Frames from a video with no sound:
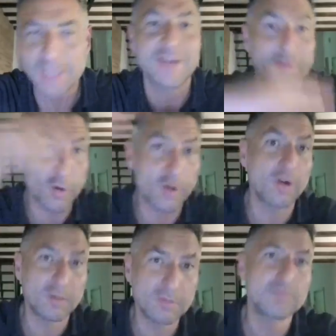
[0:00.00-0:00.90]
and
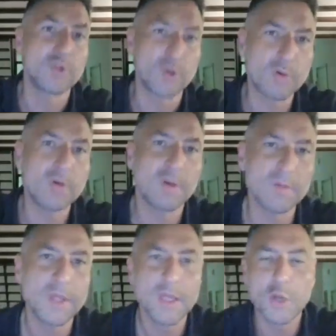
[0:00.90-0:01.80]
therefore,
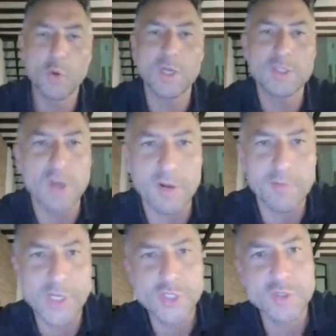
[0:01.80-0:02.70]
quite a lot
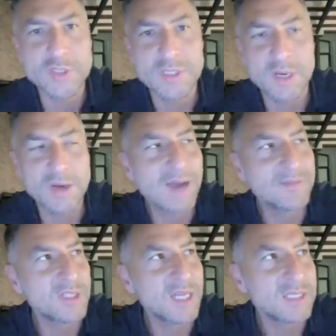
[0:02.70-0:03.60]
of ratios
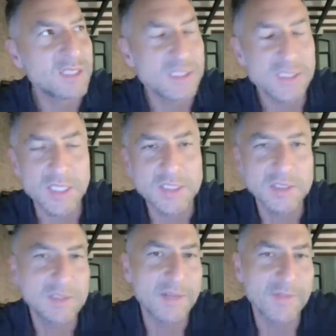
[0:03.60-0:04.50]
after that
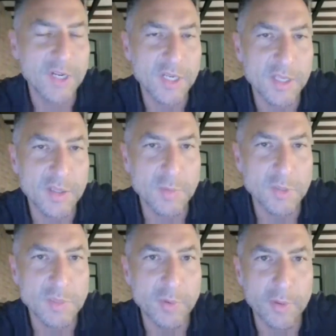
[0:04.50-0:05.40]
is definitely the
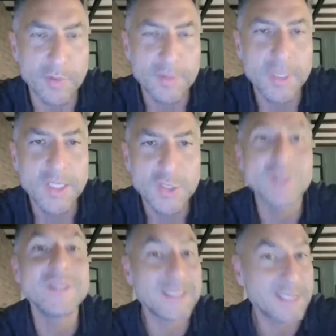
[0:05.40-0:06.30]
most important. So
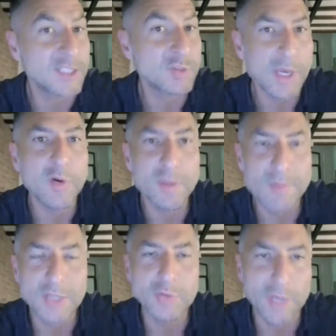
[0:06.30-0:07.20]
in that sense, right,
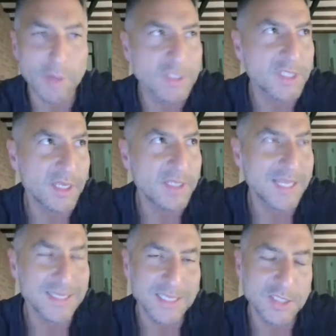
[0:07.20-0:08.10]
going back to what I was saying, in
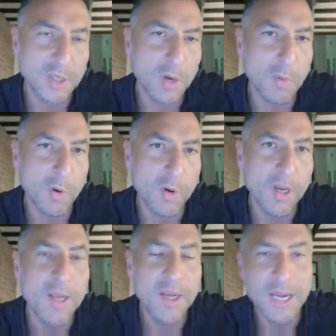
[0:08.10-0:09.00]
that sense, it's a lot
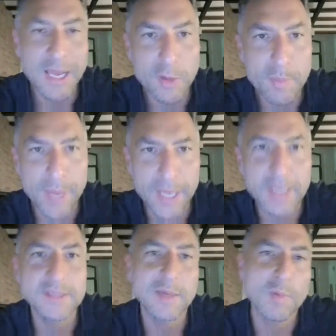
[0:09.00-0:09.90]
more like a
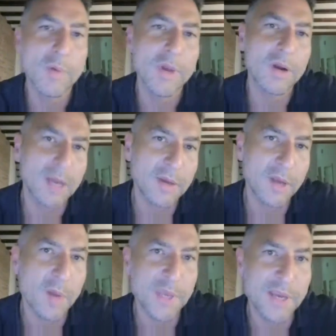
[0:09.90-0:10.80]
bank than what we are like an
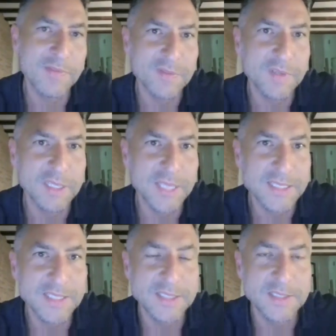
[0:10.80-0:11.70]
RBF in
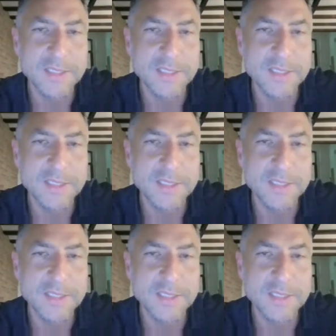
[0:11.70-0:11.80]
that sense.